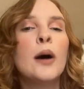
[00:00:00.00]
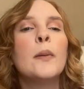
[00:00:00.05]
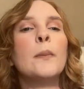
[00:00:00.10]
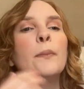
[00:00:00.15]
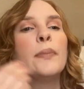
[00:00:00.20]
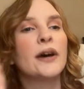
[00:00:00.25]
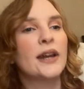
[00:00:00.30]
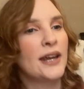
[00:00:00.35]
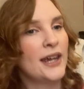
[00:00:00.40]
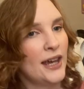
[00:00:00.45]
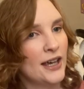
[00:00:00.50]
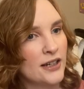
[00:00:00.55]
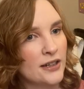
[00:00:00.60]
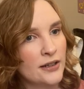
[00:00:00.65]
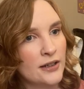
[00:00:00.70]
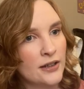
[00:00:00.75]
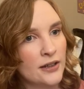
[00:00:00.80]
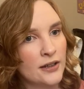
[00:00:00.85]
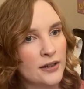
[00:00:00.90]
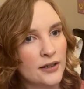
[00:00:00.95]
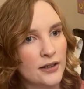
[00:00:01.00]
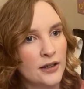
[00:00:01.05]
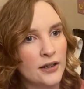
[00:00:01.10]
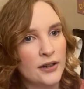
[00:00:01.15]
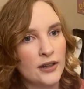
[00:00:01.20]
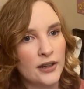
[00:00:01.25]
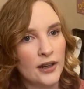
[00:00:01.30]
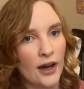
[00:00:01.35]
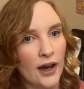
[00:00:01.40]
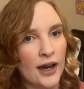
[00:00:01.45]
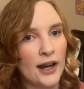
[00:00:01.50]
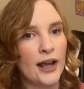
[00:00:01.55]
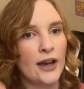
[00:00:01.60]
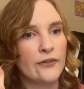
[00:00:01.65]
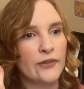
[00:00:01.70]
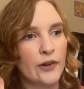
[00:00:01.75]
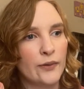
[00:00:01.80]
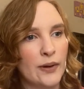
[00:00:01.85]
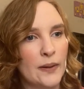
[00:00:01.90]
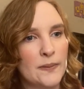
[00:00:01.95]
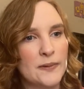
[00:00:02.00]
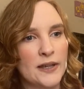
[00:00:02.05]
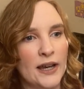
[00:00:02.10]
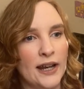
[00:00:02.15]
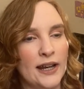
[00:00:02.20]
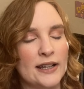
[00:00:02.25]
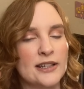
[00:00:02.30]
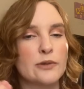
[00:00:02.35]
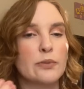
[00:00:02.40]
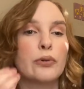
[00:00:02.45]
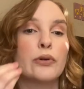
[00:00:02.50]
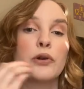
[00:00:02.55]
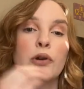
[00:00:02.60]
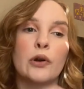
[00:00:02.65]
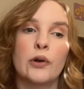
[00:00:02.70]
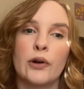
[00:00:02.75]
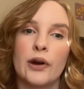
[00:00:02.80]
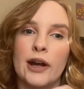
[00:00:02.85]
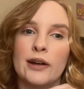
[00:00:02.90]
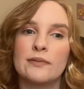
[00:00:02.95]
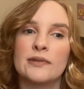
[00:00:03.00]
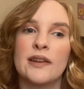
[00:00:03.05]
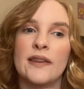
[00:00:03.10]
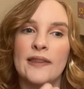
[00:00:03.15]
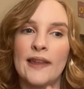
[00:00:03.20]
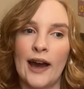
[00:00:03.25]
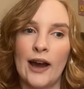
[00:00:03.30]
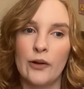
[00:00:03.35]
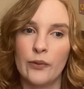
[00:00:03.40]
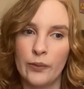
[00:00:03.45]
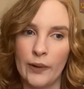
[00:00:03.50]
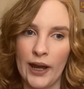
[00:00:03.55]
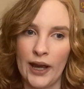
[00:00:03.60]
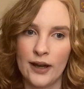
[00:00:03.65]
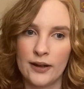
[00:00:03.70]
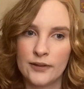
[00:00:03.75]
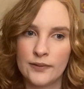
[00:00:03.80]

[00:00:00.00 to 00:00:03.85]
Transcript: But again, not every website is programmed that way.